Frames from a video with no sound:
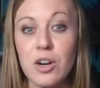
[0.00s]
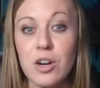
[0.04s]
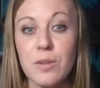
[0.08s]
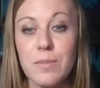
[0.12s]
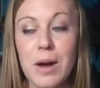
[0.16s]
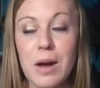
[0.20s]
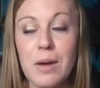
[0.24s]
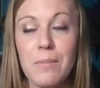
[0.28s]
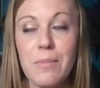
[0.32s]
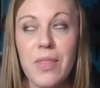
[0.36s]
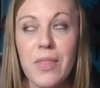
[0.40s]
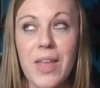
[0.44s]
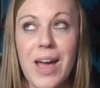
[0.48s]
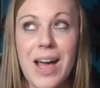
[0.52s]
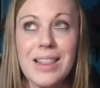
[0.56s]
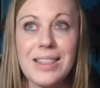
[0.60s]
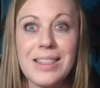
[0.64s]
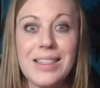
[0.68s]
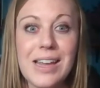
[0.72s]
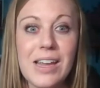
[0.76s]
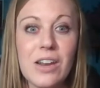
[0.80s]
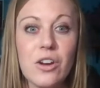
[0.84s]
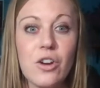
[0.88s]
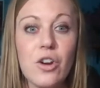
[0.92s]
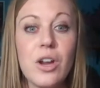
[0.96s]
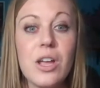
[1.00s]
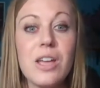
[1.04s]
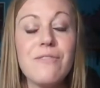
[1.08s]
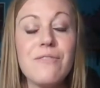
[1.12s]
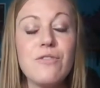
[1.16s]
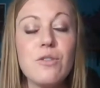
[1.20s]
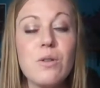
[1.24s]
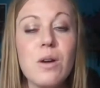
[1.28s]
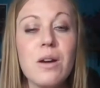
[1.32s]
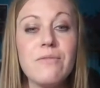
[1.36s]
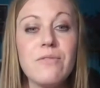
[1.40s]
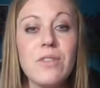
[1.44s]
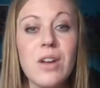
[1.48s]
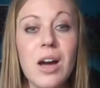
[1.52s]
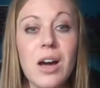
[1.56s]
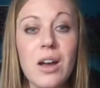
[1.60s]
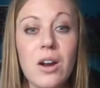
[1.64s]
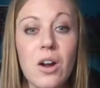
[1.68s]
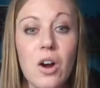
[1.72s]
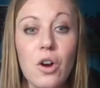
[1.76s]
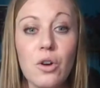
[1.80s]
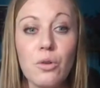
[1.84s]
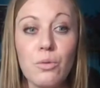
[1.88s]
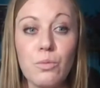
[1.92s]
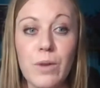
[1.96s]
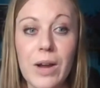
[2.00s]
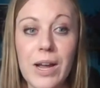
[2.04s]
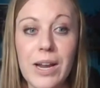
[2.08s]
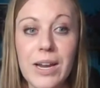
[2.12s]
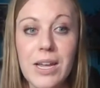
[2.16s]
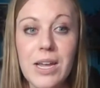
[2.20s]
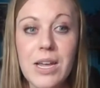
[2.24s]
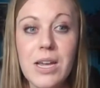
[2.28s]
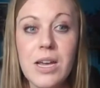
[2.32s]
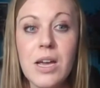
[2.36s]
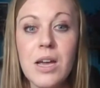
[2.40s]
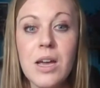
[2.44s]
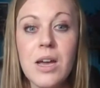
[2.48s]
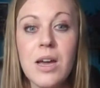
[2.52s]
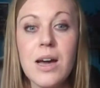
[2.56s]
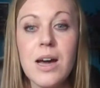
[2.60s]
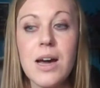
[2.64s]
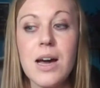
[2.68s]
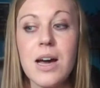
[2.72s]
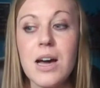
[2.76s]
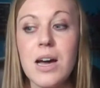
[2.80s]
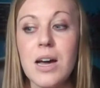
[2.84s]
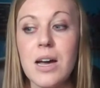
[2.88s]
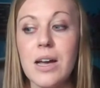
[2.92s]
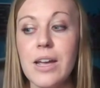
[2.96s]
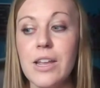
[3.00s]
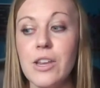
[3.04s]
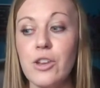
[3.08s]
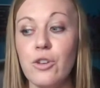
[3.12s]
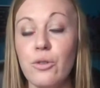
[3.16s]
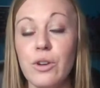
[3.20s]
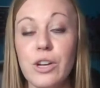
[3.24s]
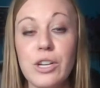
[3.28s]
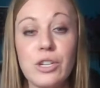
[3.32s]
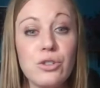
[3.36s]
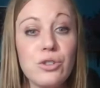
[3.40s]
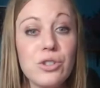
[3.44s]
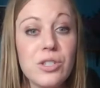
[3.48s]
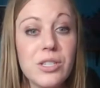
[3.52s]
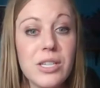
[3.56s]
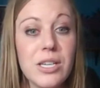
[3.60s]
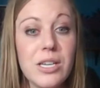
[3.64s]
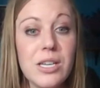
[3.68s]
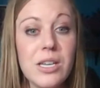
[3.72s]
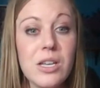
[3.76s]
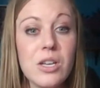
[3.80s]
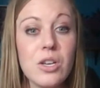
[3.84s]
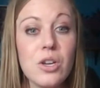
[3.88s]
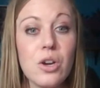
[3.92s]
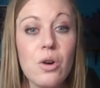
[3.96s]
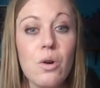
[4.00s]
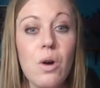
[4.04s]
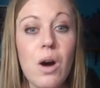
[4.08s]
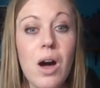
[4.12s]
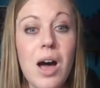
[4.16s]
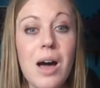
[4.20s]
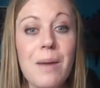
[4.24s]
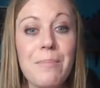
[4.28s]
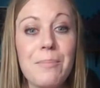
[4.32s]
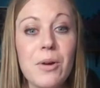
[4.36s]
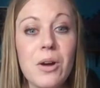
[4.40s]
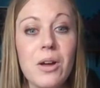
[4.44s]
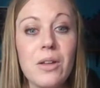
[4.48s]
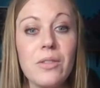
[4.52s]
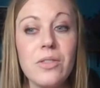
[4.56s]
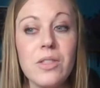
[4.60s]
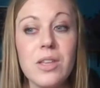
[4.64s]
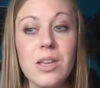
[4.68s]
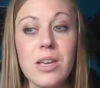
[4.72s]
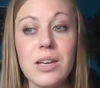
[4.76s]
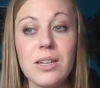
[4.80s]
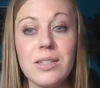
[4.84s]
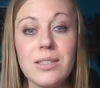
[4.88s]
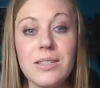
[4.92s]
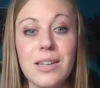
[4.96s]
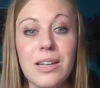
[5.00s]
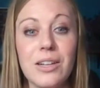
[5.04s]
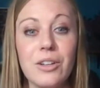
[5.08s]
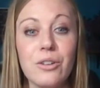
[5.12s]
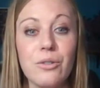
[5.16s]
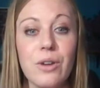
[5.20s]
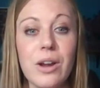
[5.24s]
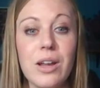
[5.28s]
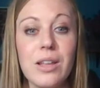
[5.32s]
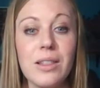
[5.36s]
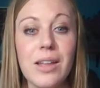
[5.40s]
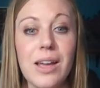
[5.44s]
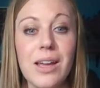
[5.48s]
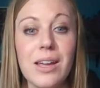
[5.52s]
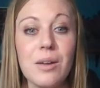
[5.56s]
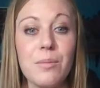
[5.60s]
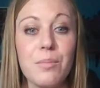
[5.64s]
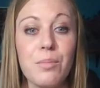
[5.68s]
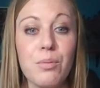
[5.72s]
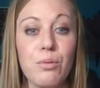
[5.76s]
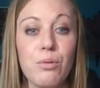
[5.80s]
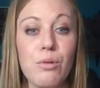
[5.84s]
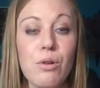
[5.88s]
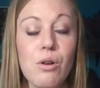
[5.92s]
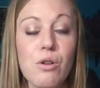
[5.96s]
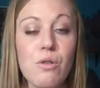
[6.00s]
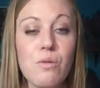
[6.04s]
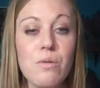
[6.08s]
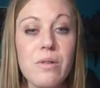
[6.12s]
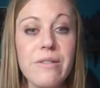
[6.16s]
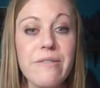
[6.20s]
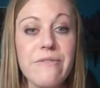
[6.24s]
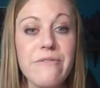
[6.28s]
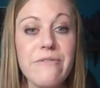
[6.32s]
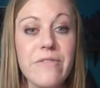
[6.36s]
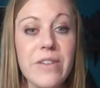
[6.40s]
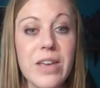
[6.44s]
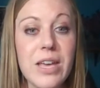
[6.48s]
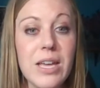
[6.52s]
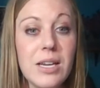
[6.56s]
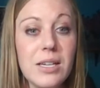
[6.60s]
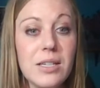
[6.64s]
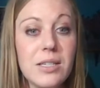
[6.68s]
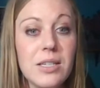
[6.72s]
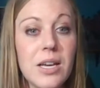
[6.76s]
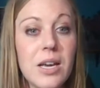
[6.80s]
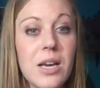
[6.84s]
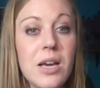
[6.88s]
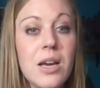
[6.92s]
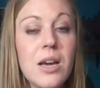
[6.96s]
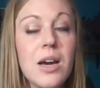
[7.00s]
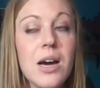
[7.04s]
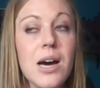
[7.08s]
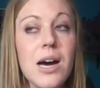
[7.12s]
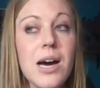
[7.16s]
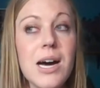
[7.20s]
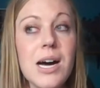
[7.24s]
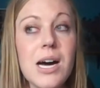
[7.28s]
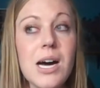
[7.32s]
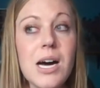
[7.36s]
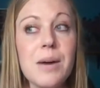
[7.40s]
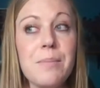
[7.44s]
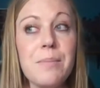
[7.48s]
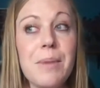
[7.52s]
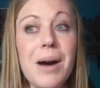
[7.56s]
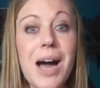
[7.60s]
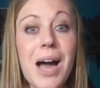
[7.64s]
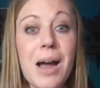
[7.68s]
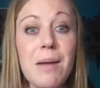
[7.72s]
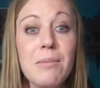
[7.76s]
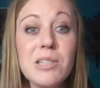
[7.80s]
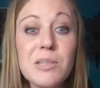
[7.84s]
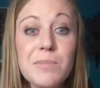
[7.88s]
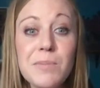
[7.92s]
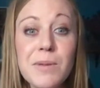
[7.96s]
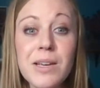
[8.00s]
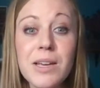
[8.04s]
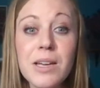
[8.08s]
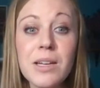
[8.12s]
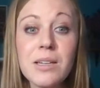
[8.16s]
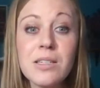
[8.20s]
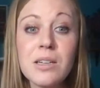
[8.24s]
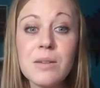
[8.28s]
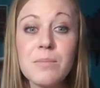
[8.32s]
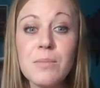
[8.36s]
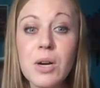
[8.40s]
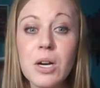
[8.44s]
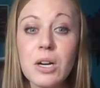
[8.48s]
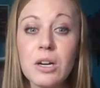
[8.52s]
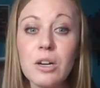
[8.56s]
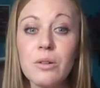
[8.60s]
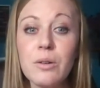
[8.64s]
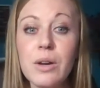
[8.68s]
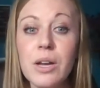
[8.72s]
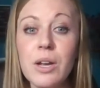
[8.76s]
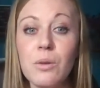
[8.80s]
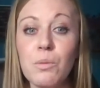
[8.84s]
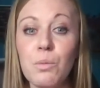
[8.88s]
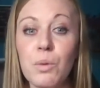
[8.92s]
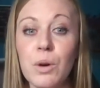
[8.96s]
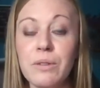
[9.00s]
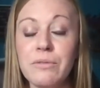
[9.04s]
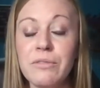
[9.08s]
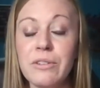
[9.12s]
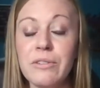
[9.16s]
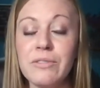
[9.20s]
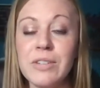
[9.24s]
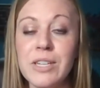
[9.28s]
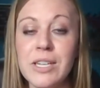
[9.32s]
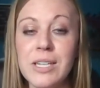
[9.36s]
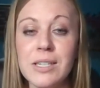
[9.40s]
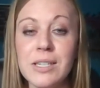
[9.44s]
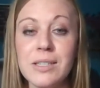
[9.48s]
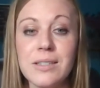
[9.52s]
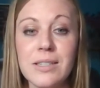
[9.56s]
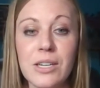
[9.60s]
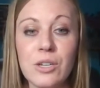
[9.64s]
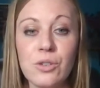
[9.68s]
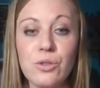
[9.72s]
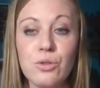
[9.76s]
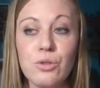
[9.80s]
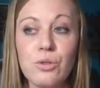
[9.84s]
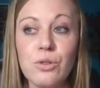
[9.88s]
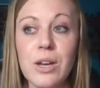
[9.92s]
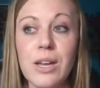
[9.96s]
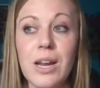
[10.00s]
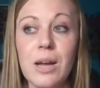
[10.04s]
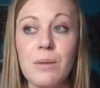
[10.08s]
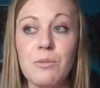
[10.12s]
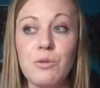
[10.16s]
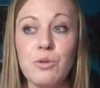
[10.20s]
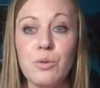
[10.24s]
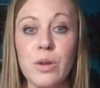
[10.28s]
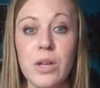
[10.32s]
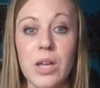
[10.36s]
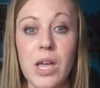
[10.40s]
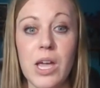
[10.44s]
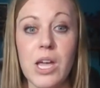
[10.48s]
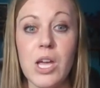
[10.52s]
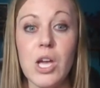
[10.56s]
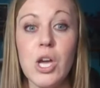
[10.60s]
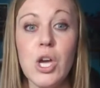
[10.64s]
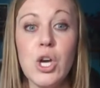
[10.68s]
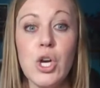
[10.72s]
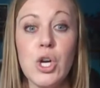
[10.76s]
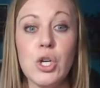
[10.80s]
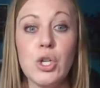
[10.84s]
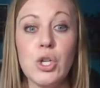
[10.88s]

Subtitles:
have to hear about that later. If you have not already and you're interested, go hop on the Accelerate Like a Pro event. I'm speaking tomorrow at 1:15 Central, and I'm doing a